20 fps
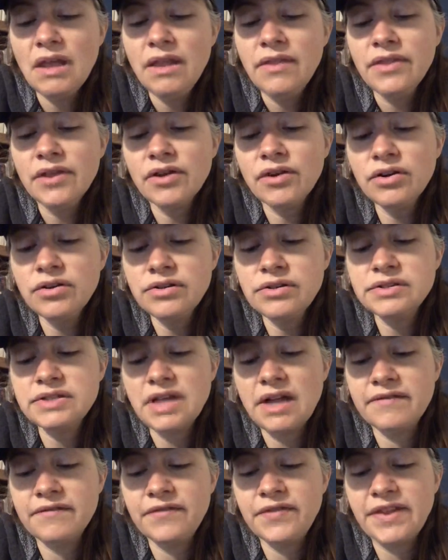The colonel's
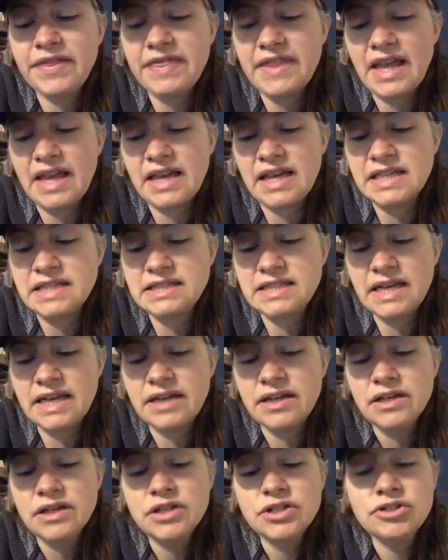on foot then, I
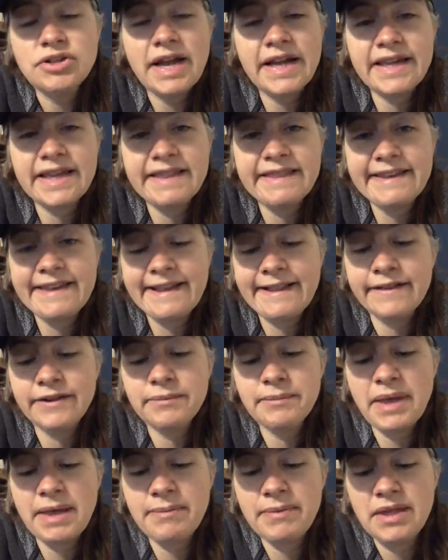said. Tracking the killer,
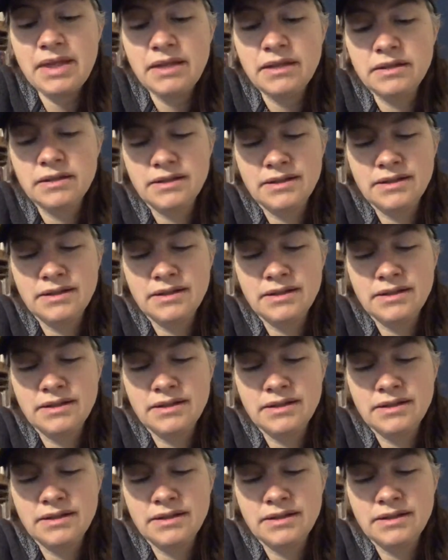maybe?